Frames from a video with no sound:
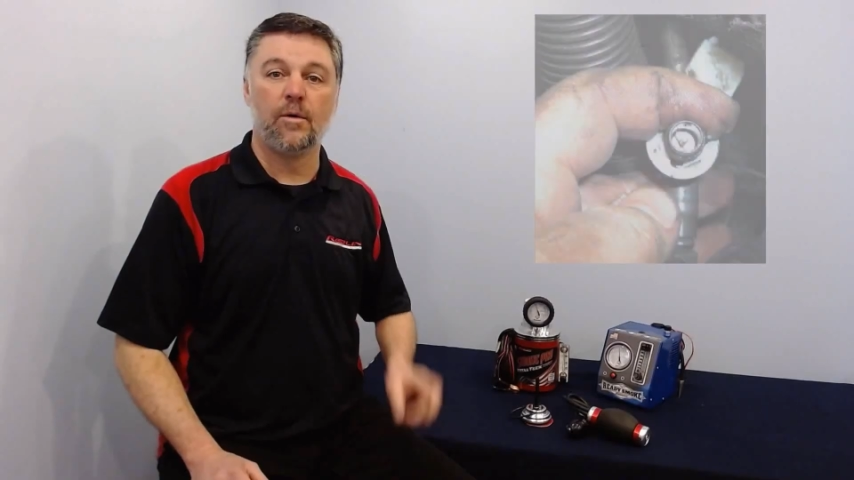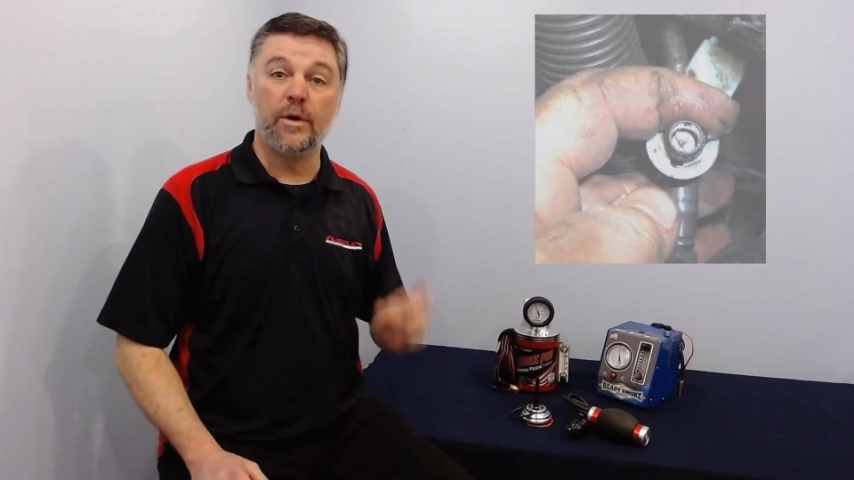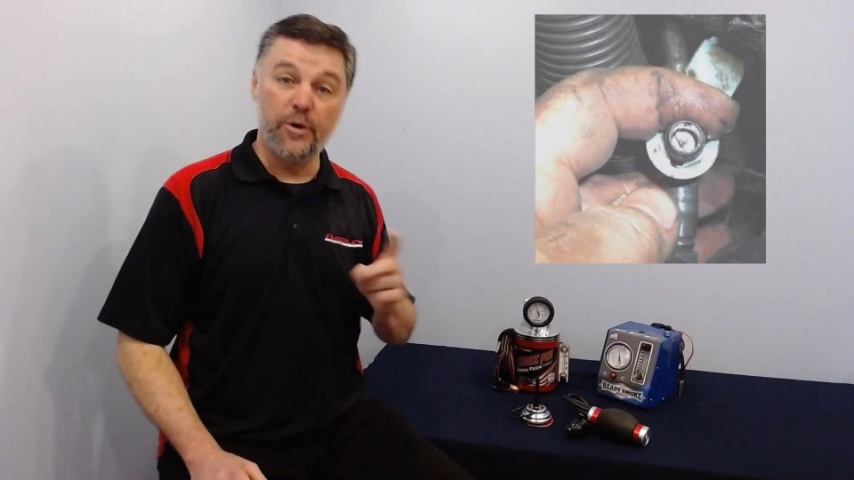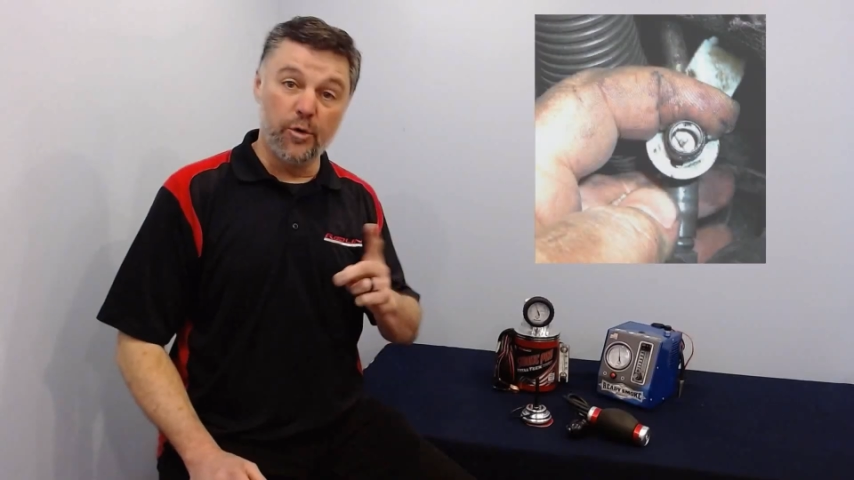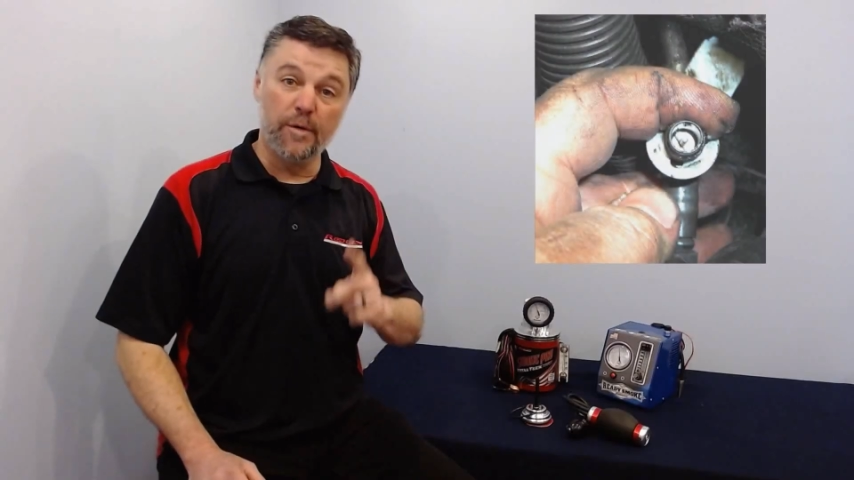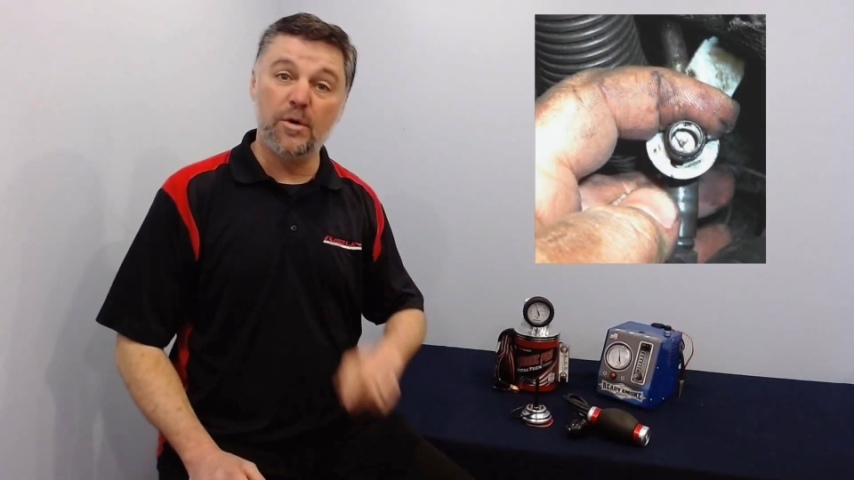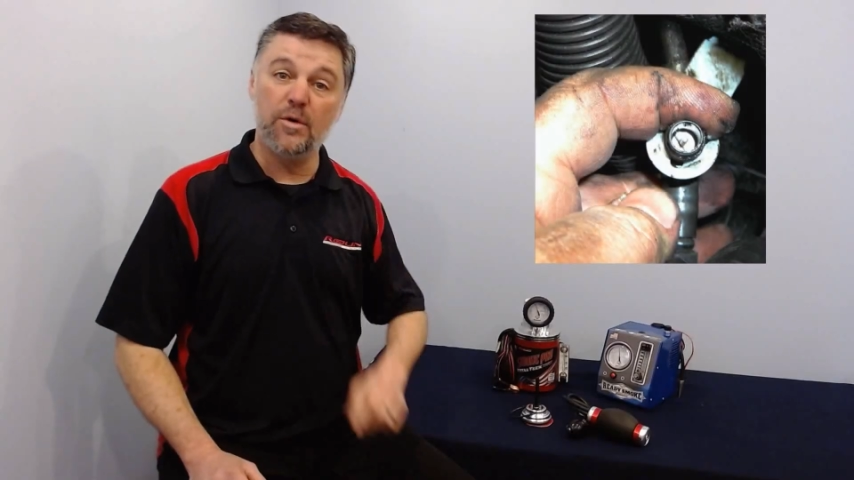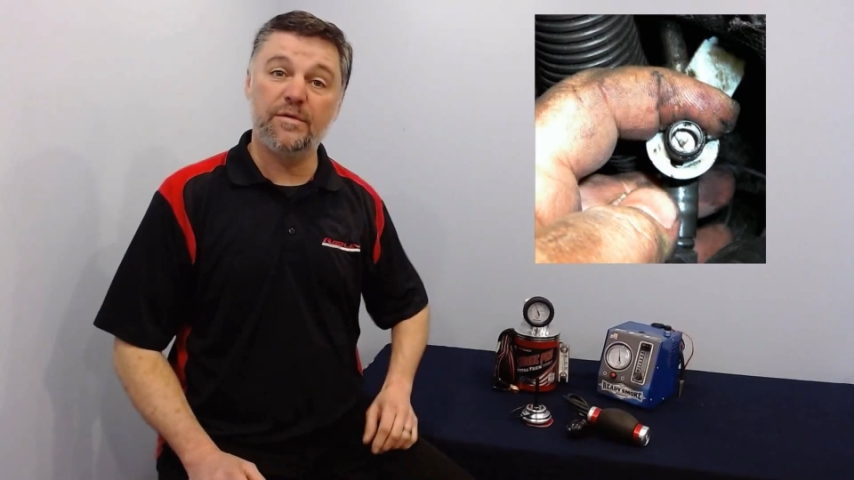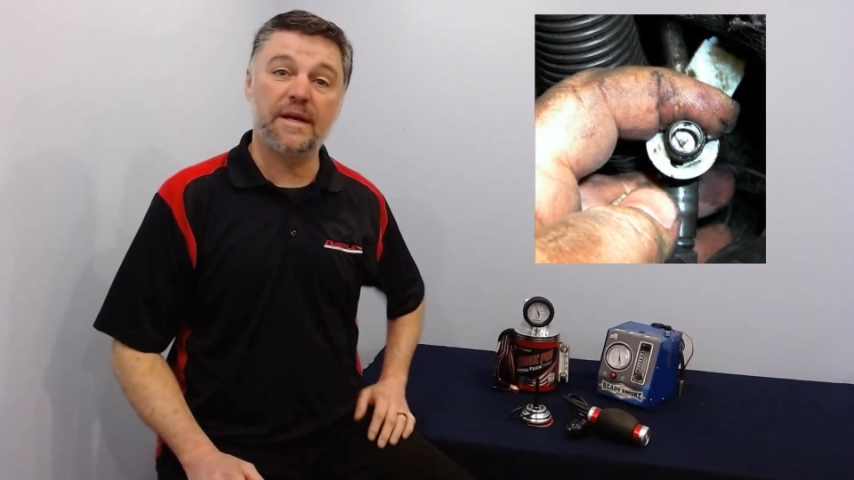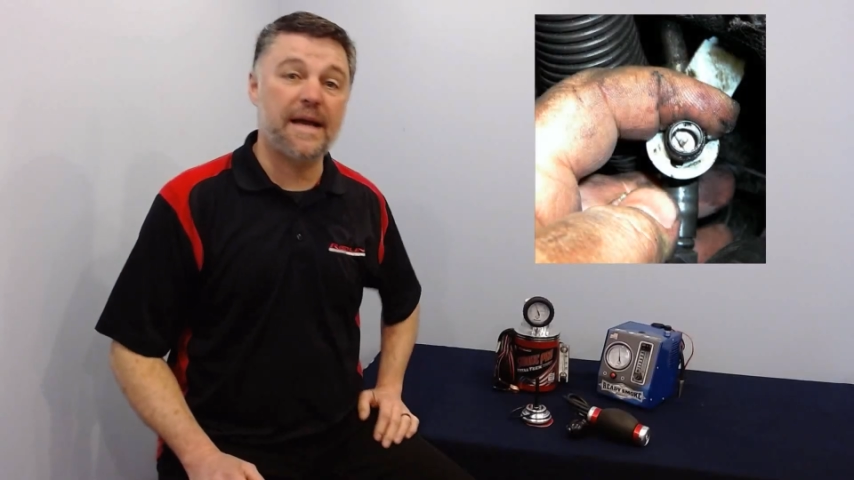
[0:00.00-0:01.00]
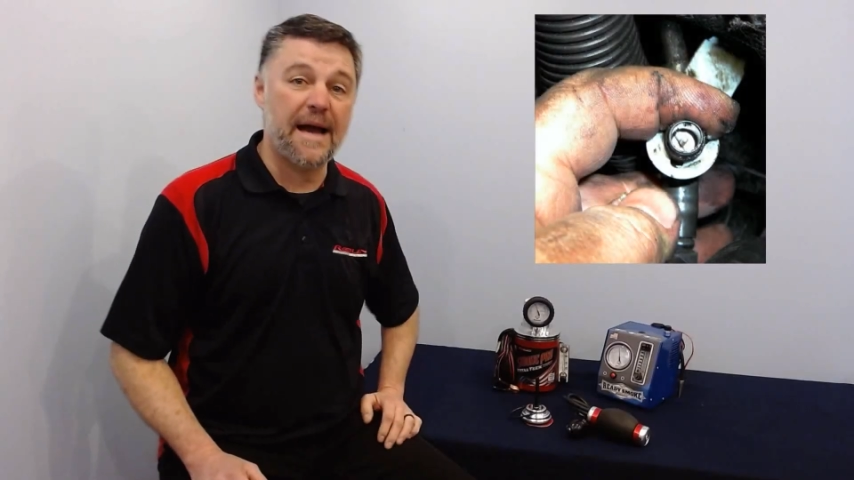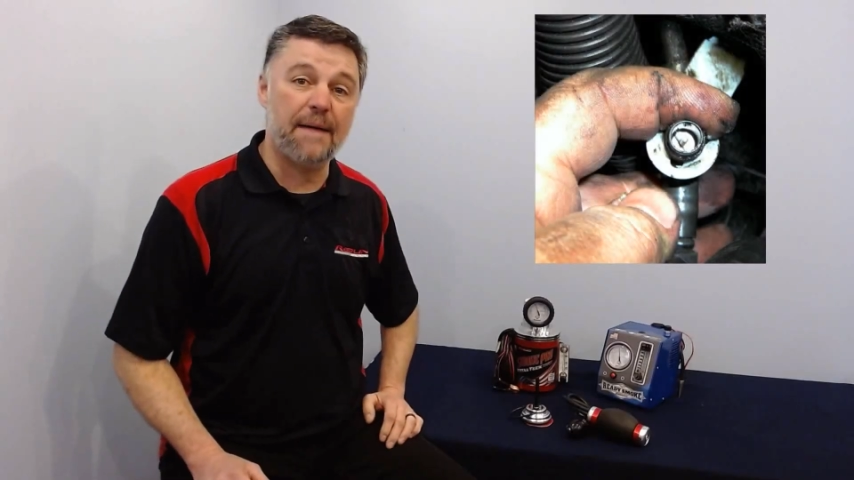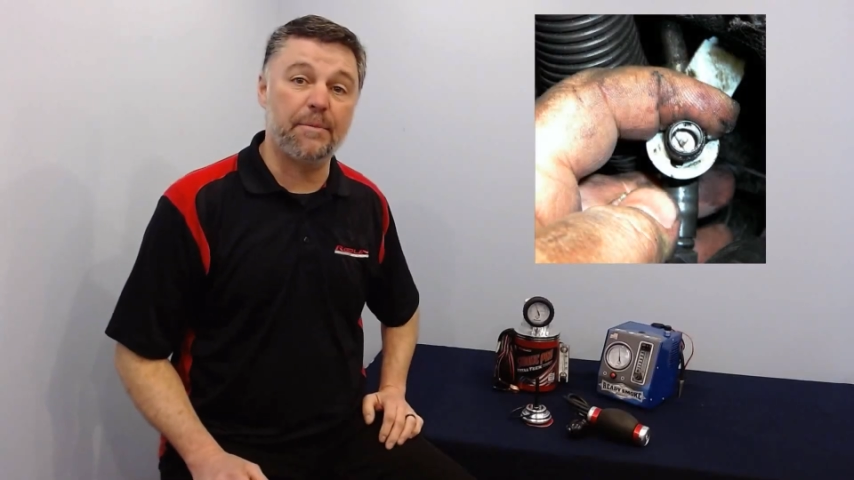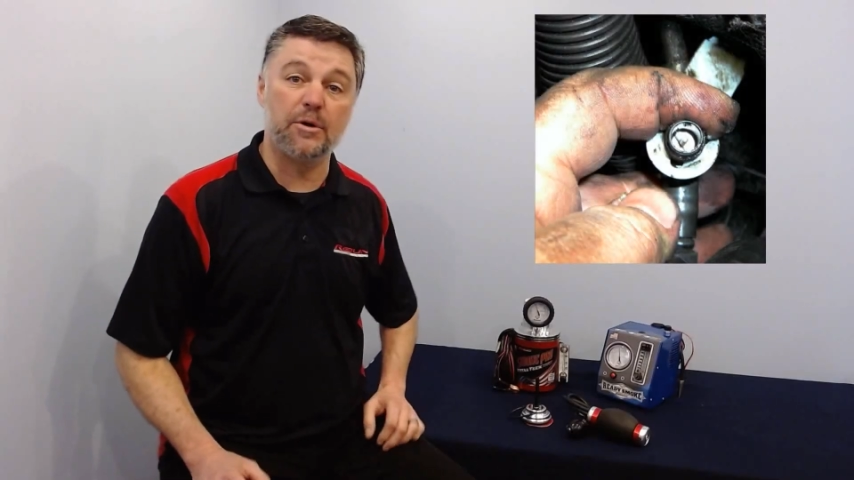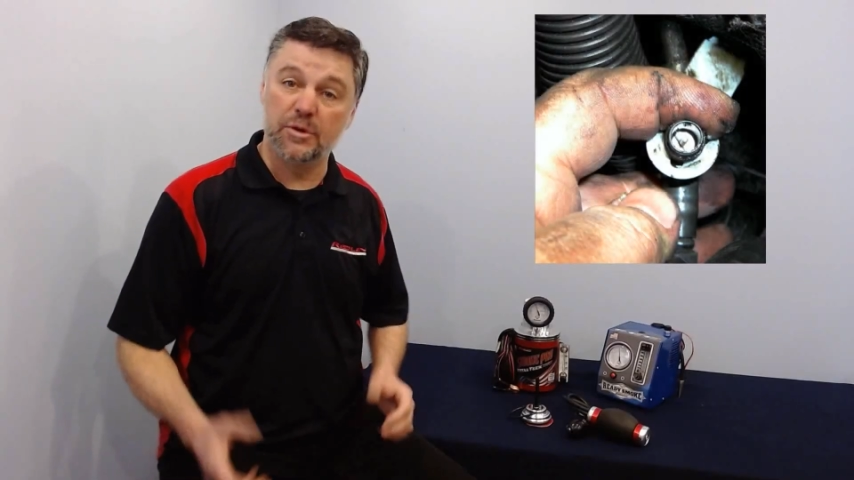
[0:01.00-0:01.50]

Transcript: When you remove the cap,